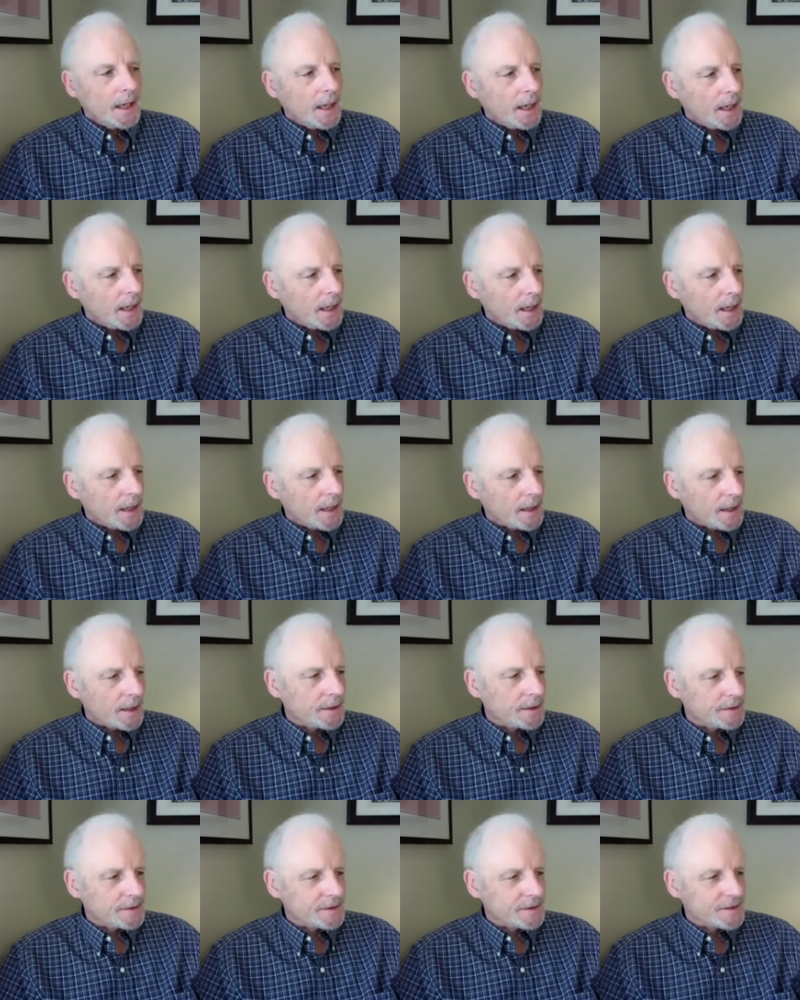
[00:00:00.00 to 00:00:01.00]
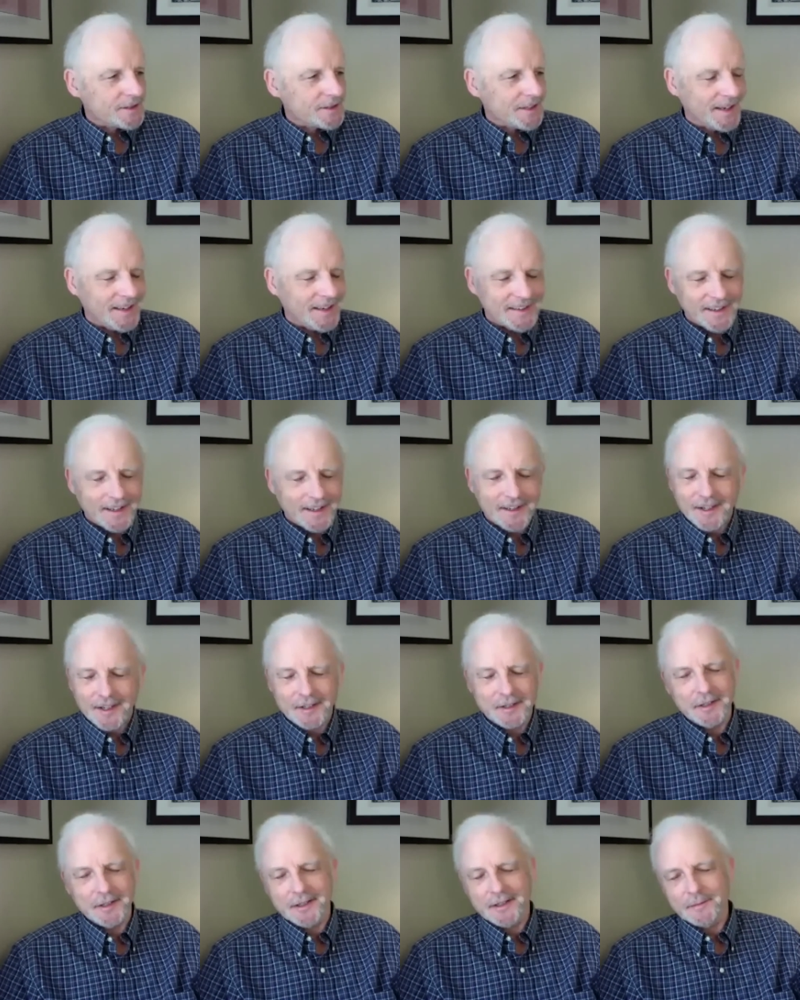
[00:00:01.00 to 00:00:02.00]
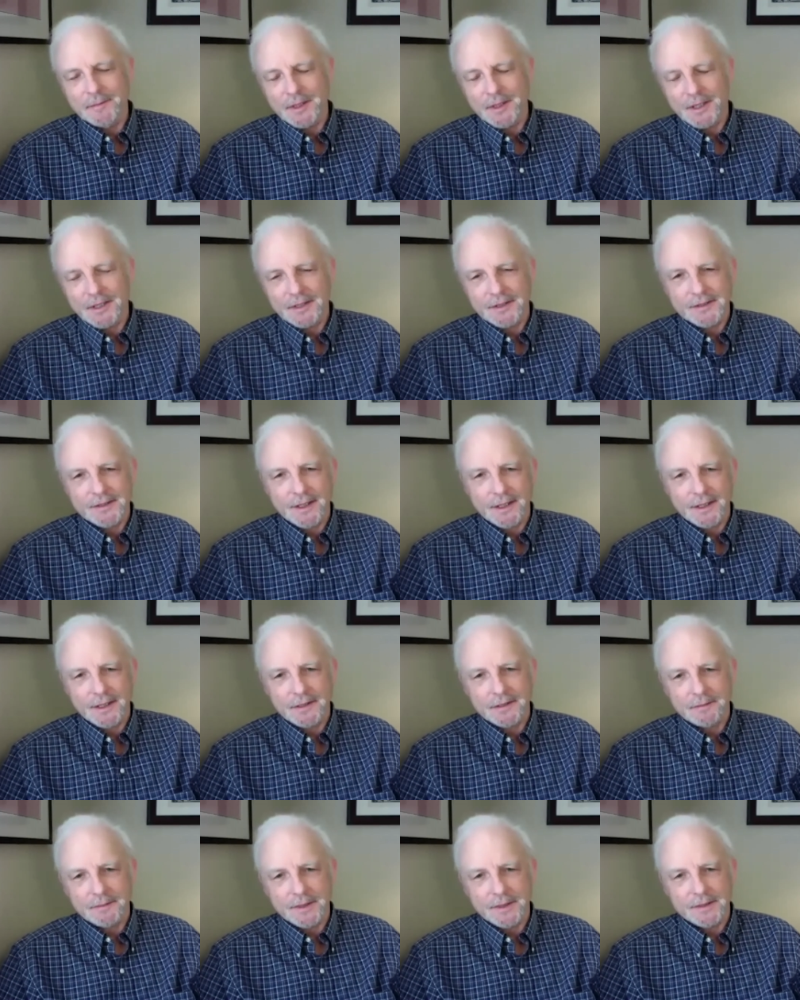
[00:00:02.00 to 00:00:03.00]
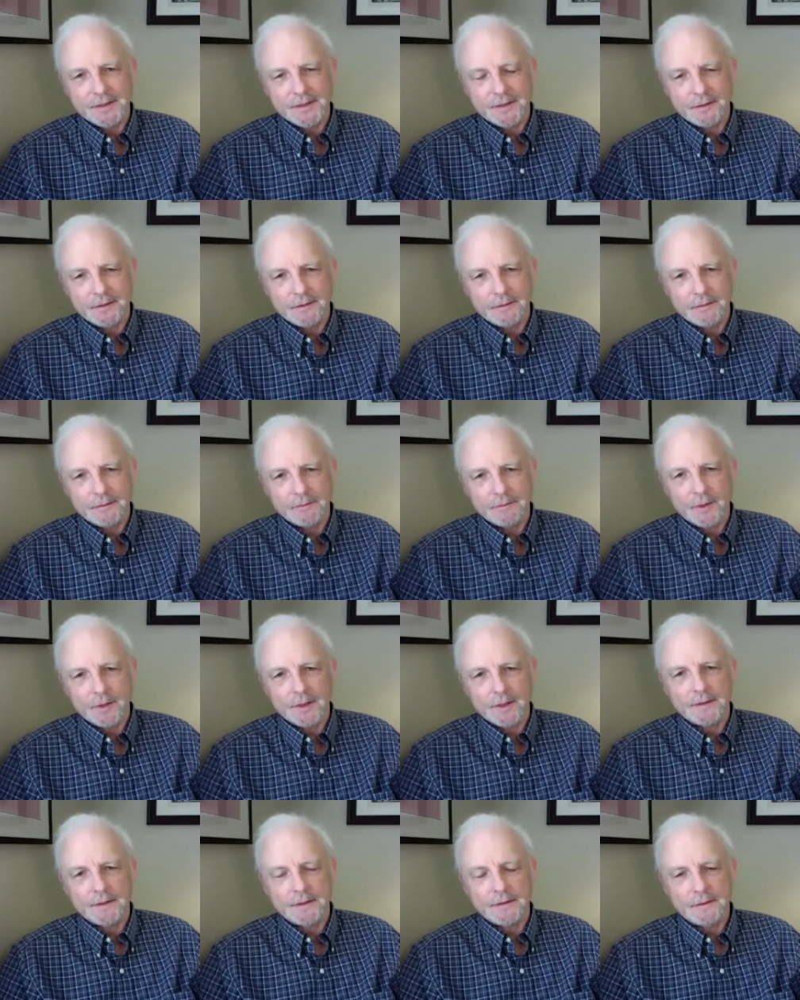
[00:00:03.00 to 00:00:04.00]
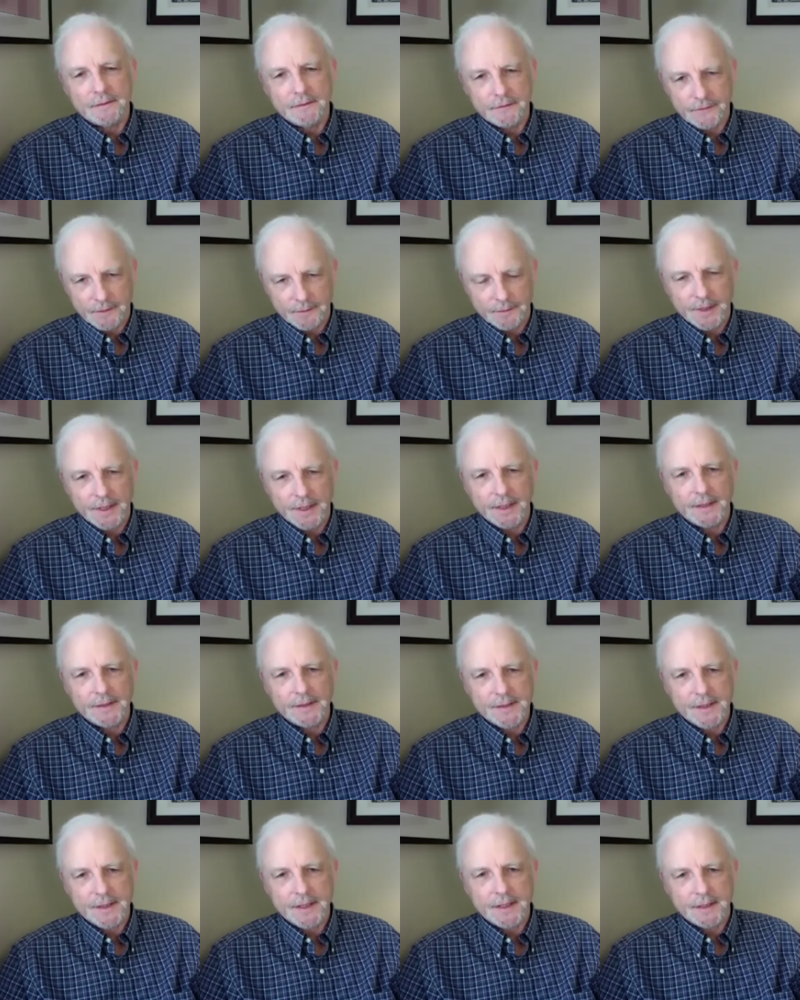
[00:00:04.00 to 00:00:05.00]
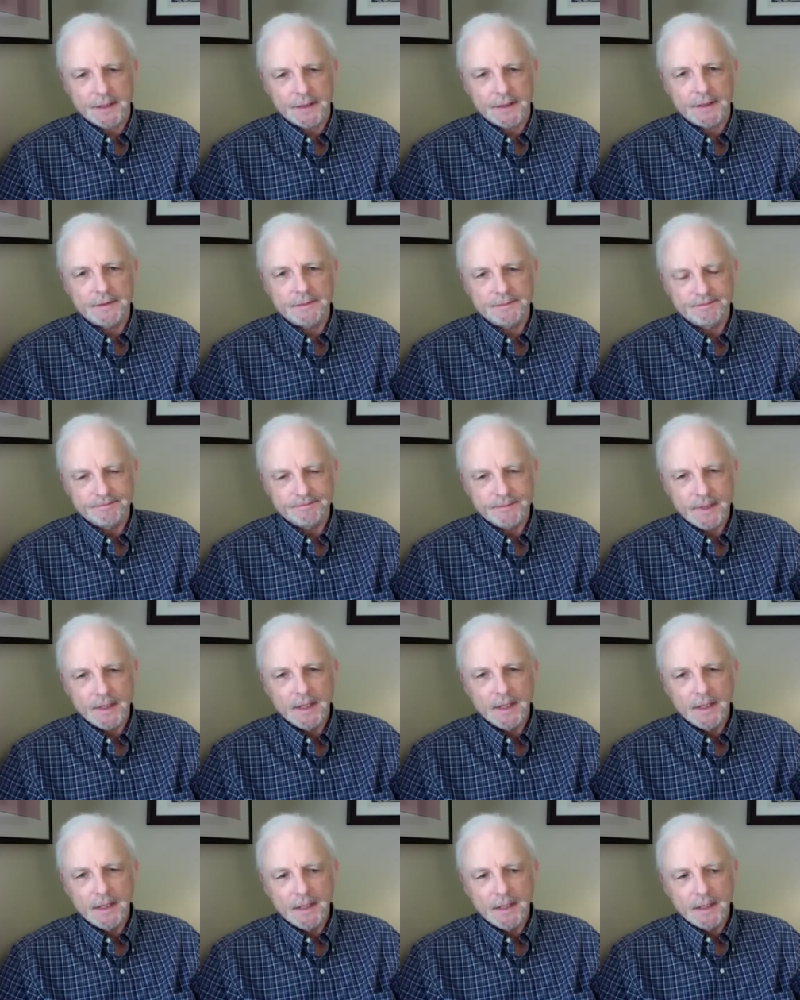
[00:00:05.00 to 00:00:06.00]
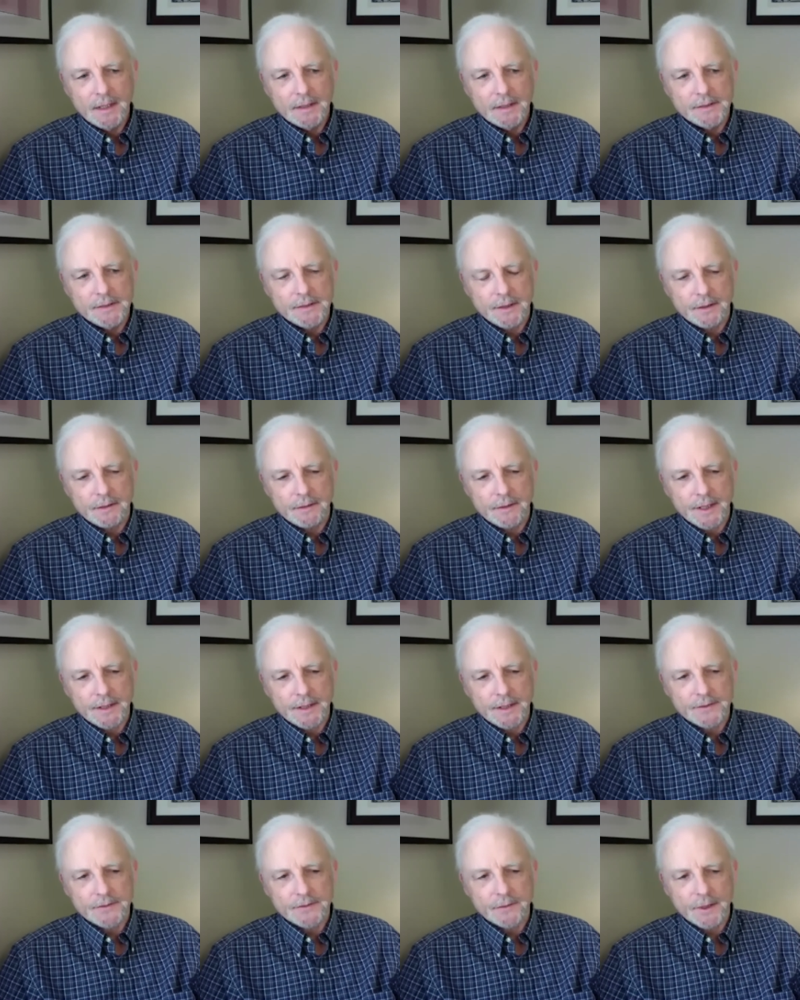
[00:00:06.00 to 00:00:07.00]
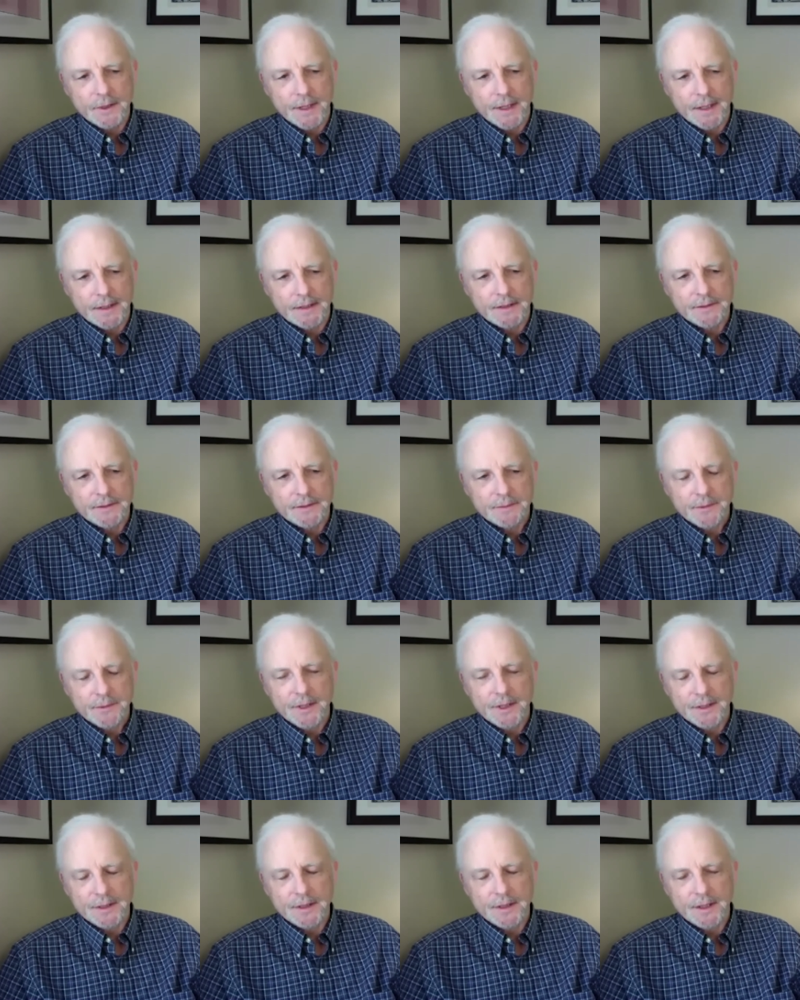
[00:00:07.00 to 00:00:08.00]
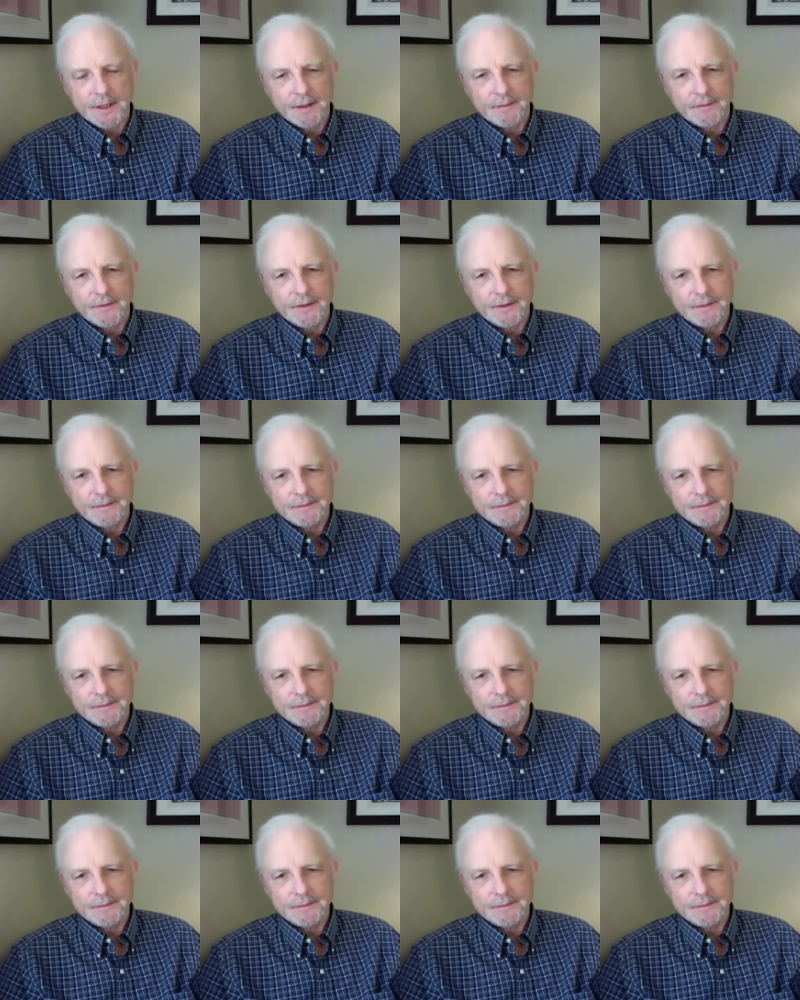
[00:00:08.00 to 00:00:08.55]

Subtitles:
And I couldn't stand that idea because nature had been so important for me as a kid. So that's where that inspiration came from.